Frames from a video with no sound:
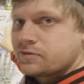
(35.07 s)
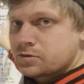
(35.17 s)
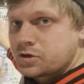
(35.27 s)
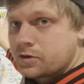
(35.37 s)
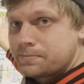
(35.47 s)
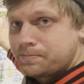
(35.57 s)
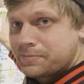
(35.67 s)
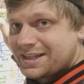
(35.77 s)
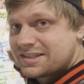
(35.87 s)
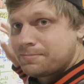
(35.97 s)
flow chart.
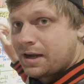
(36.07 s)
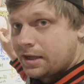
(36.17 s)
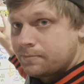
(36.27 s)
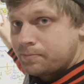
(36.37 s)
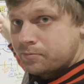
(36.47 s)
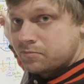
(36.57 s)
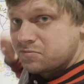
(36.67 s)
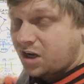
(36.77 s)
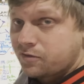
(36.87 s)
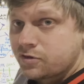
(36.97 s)
That's my
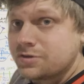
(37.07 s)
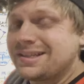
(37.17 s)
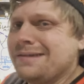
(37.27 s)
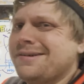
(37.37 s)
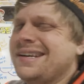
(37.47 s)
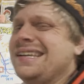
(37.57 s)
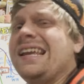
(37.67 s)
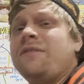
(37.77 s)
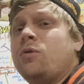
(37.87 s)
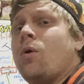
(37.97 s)
Duck first timeline.
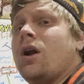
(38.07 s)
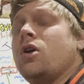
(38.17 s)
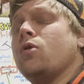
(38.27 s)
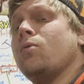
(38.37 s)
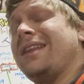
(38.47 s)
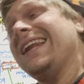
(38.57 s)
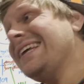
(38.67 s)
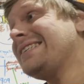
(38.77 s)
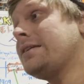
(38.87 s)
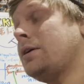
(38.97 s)
If you want to know what that
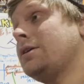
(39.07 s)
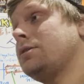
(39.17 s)
is,